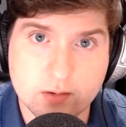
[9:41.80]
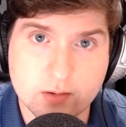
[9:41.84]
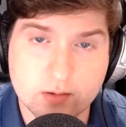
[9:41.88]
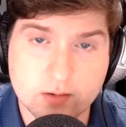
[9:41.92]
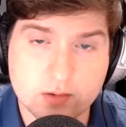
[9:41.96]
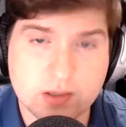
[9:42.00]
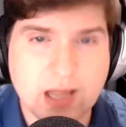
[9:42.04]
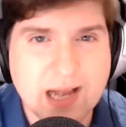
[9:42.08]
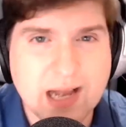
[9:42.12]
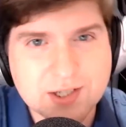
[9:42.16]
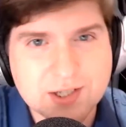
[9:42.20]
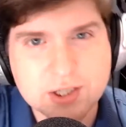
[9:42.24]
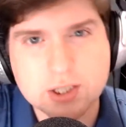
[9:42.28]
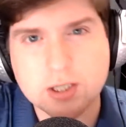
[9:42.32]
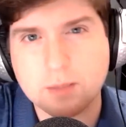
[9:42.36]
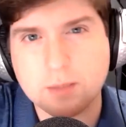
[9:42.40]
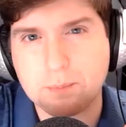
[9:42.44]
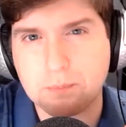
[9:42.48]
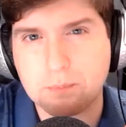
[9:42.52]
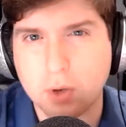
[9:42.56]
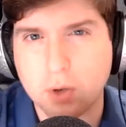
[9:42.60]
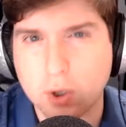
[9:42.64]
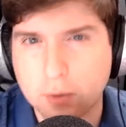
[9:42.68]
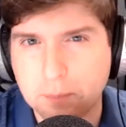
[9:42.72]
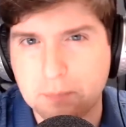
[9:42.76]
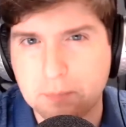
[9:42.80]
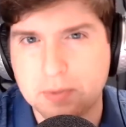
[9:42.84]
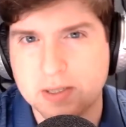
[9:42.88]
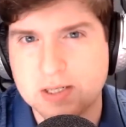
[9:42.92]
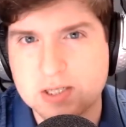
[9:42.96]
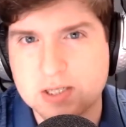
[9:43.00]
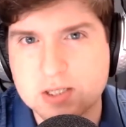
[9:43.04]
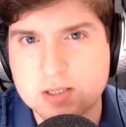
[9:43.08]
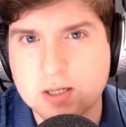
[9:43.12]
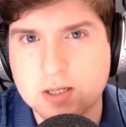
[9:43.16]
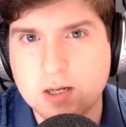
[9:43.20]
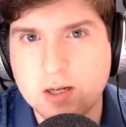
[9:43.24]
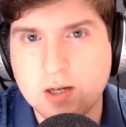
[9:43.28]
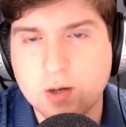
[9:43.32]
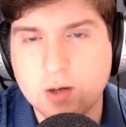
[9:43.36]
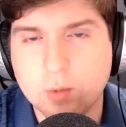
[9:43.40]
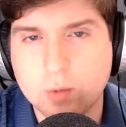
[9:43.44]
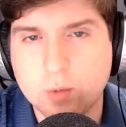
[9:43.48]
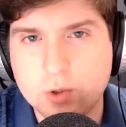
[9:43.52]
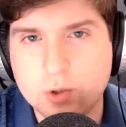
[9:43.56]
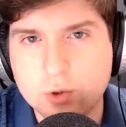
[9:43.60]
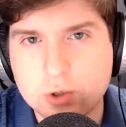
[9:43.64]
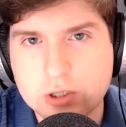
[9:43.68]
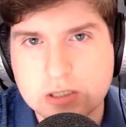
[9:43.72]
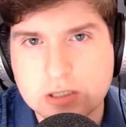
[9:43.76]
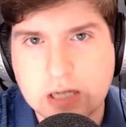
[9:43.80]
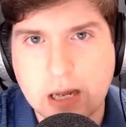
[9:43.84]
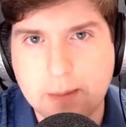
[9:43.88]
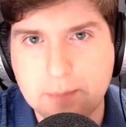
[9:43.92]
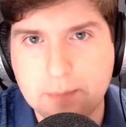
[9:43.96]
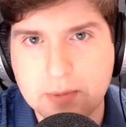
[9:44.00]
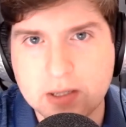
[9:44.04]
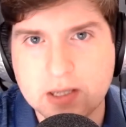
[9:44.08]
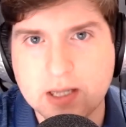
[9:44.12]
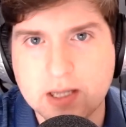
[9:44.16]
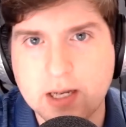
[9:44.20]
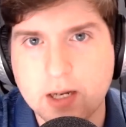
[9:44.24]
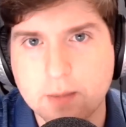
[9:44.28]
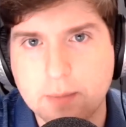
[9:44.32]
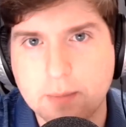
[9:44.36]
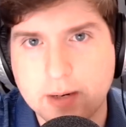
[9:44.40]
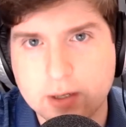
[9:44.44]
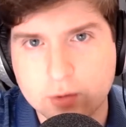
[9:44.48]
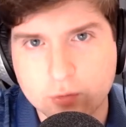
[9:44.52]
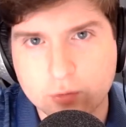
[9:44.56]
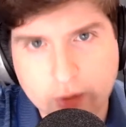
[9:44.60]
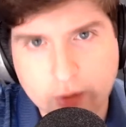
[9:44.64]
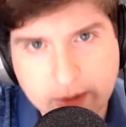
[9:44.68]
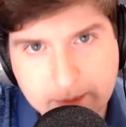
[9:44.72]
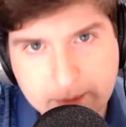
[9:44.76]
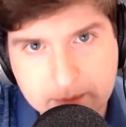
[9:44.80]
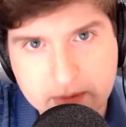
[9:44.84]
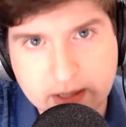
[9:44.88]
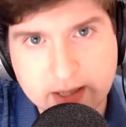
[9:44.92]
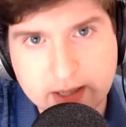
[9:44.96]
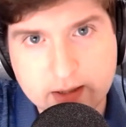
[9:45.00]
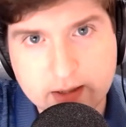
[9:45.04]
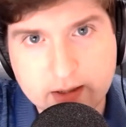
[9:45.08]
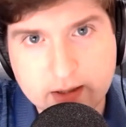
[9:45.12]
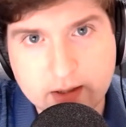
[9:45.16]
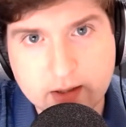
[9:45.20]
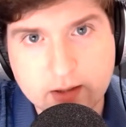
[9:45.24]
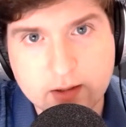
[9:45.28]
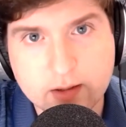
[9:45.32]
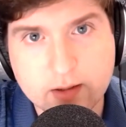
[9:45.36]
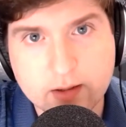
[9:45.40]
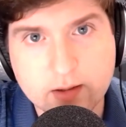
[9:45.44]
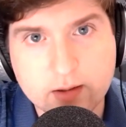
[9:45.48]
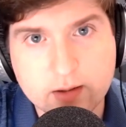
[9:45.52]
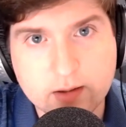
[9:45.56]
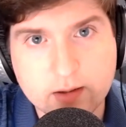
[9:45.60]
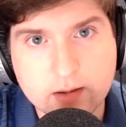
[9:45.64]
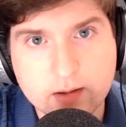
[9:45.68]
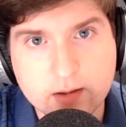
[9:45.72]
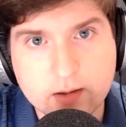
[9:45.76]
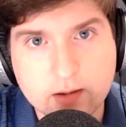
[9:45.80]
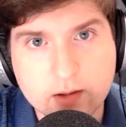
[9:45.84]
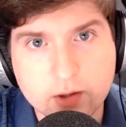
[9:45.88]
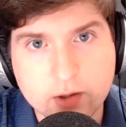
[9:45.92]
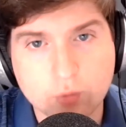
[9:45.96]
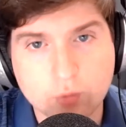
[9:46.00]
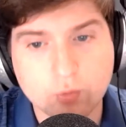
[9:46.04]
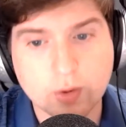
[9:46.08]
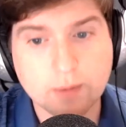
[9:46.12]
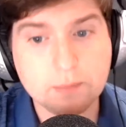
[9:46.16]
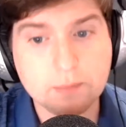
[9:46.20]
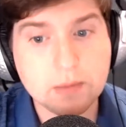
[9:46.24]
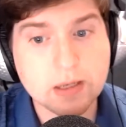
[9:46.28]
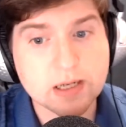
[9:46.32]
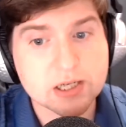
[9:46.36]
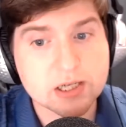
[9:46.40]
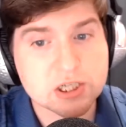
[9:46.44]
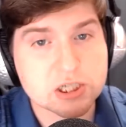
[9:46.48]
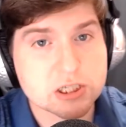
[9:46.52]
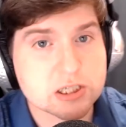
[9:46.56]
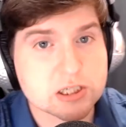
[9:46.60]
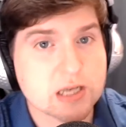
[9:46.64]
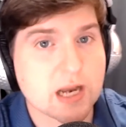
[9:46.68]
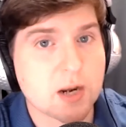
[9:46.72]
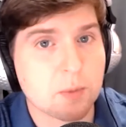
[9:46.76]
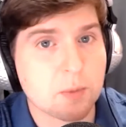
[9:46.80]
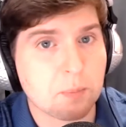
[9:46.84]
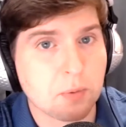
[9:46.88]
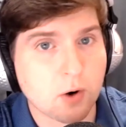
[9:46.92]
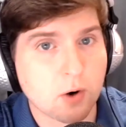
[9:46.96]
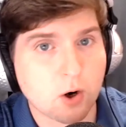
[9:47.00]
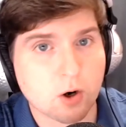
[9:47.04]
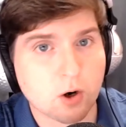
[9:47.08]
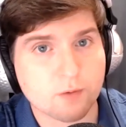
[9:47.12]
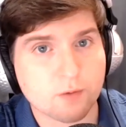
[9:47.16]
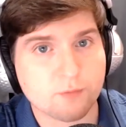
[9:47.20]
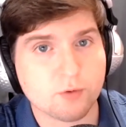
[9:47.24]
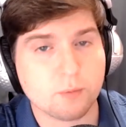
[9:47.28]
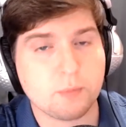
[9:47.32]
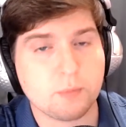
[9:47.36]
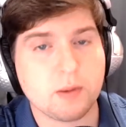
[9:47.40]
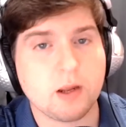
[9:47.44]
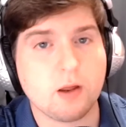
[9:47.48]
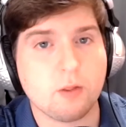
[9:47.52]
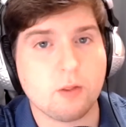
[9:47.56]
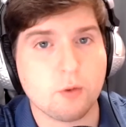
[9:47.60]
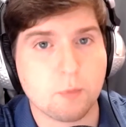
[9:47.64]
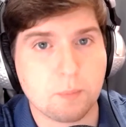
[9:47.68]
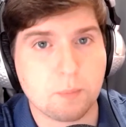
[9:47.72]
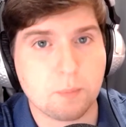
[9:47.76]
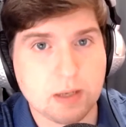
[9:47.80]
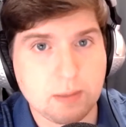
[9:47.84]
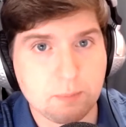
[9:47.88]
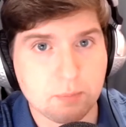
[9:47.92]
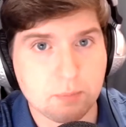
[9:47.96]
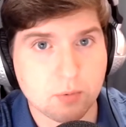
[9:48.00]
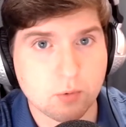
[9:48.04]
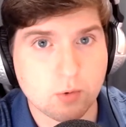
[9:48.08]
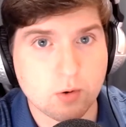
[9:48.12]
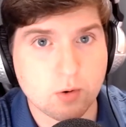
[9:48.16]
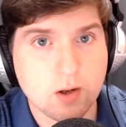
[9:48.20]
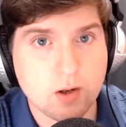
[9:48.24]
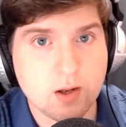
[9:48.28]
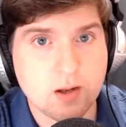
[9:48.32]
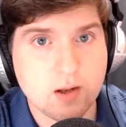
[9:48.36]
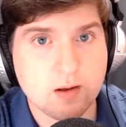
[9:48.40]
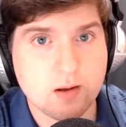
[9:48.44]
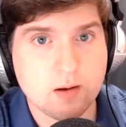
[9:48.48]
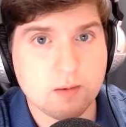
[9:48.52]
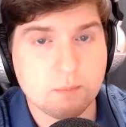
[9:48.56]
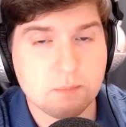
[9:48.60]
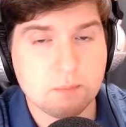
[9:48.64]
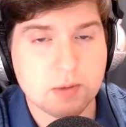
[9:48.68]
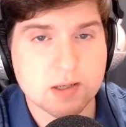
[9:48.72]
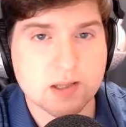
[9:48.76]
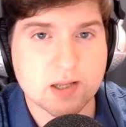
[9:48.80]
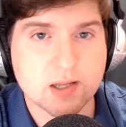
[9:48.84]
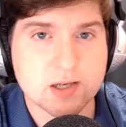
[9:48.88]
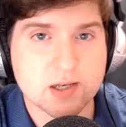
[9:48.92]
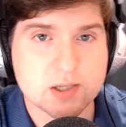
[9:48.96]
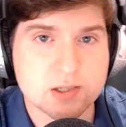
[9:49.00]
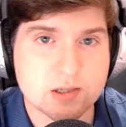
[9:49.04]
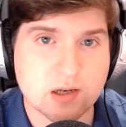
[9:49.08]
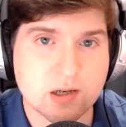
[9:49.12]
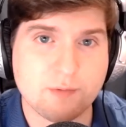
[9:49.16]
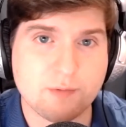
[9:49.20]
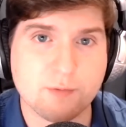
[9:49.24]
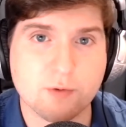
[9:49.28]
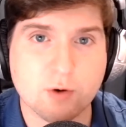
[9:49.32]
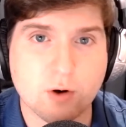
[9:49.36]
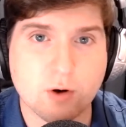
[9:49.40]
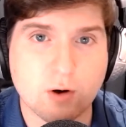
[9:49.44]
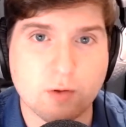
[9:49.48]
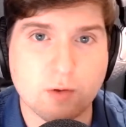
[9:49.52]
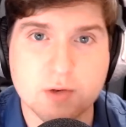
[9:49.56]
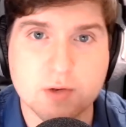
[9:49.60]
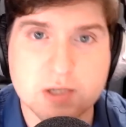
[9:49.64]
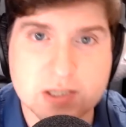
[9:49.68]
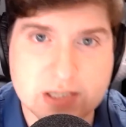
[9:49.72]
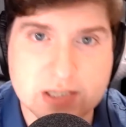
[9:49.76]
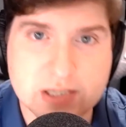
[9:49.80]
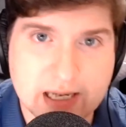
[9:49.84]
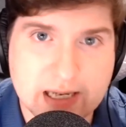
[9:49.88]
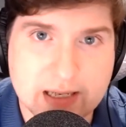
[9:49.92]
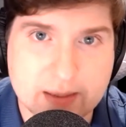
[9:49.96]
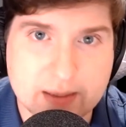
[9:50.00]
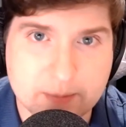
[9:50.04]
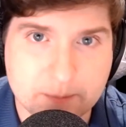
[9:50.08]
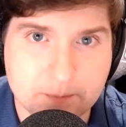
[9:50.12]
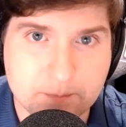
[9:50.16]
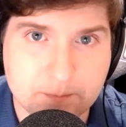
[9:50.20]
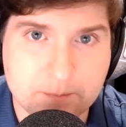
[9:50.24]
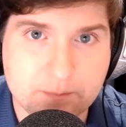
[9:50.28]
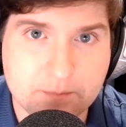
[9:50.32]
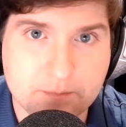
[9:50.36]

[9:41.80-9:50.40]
That's the purpose when you stop and think about a remnant. The remnant is set apart from the other people, but they suffer all the same